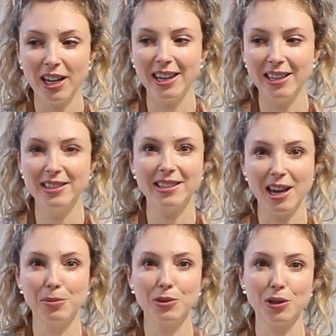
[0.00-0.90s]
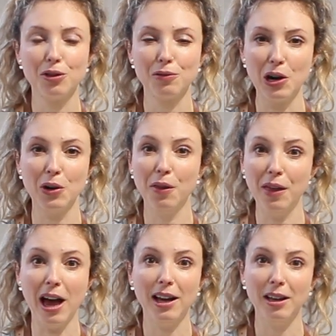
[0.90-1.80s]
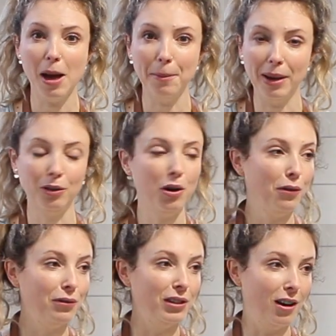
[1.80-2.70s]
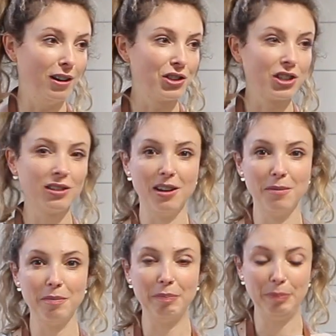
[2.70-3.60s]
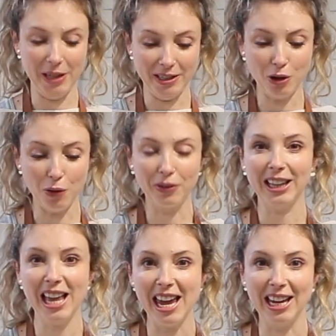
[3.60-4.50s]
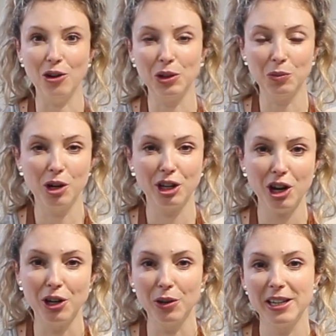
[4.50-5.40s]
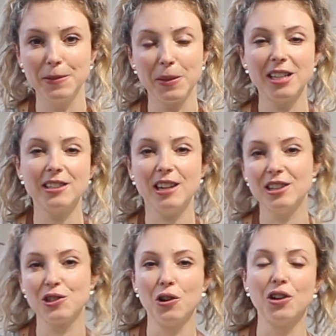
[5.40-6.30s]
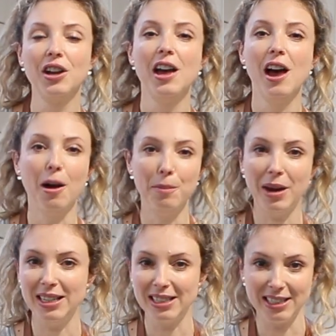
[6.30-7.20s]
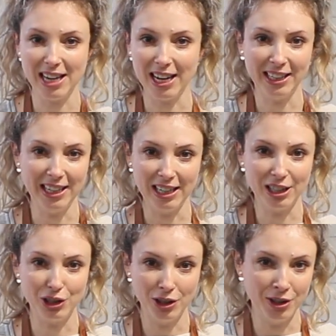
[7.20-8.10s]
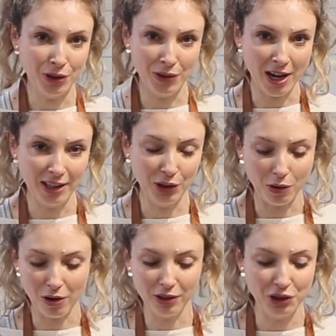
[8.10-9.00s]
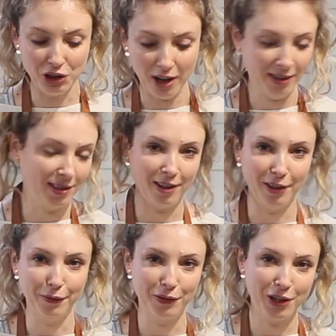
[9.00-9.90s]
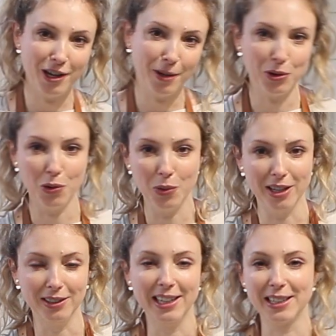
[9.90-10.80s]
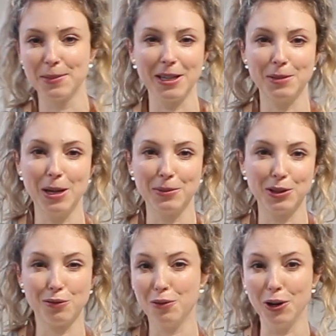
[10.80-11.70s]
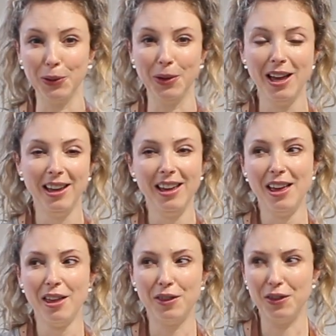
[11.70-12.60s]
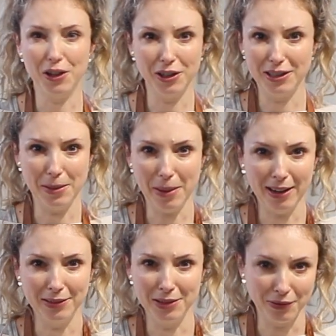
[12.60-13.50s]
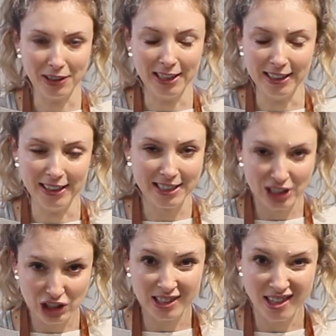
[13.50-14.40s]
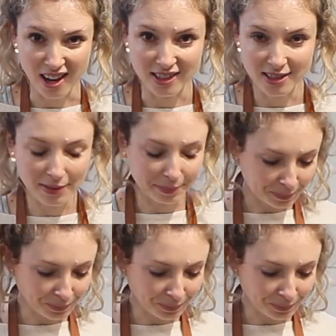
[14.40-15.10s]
he is able to throw that amount of large piece of clay all in one go, is because he's got amazing technique to do that. You can't just kind of turn up your wheel and expect to be able to throw 30 pounds of clay. That's just nuts.